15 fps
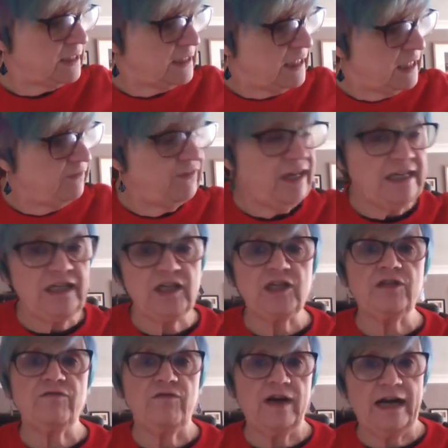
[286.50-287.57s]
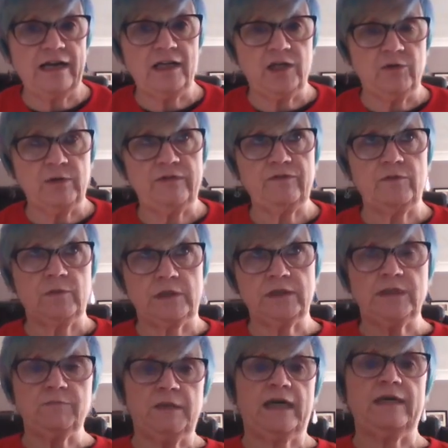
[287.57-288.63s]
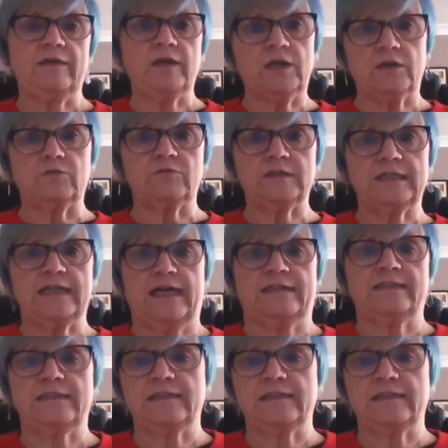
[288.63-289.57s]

they're very good value if you want to buy the whole set.